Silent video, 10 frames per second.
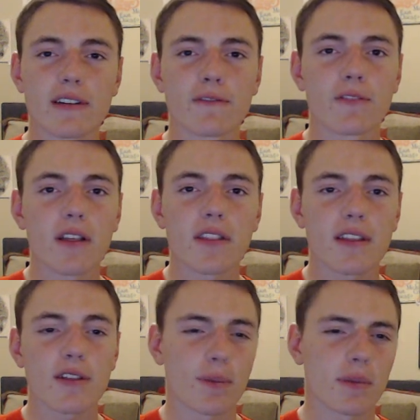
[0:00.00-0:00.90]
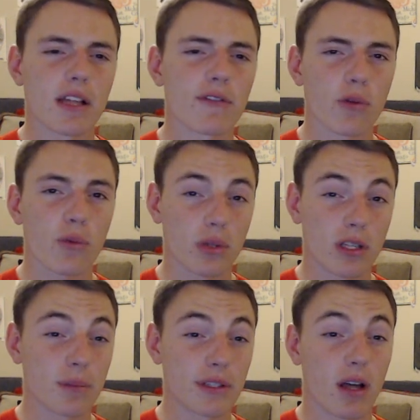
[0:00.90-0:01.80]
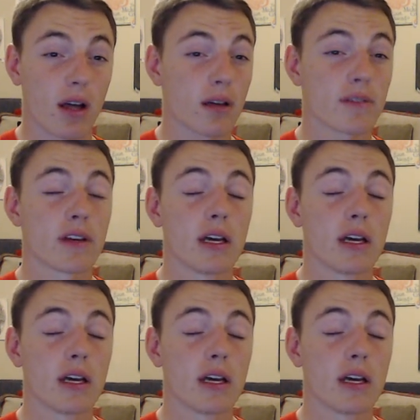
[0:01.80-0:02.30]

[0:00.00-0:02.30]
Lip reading: of fuzzy, some levels were a little bit off.